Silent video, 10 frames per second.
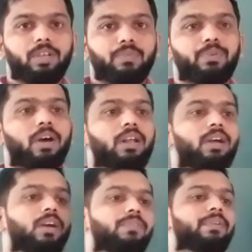If you
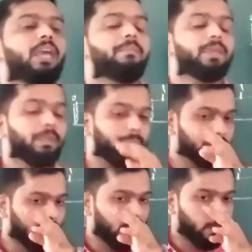are keeping
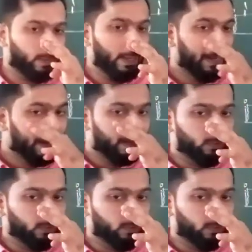far away,